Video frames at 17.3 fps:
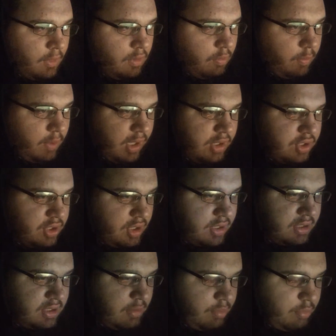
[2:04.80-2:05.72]
We actually got
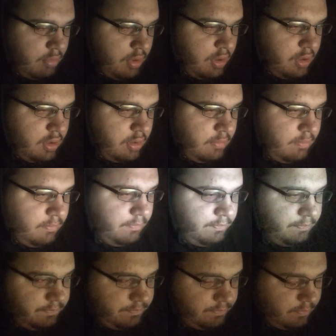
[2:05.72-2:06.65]
separated
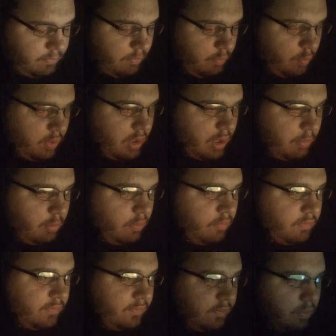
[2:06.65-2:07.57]
when I moved
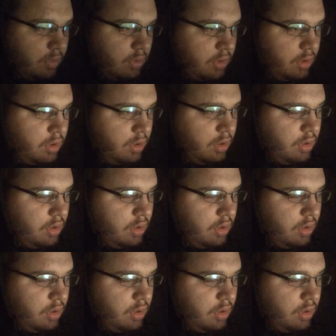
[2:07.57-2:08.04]
to Florida.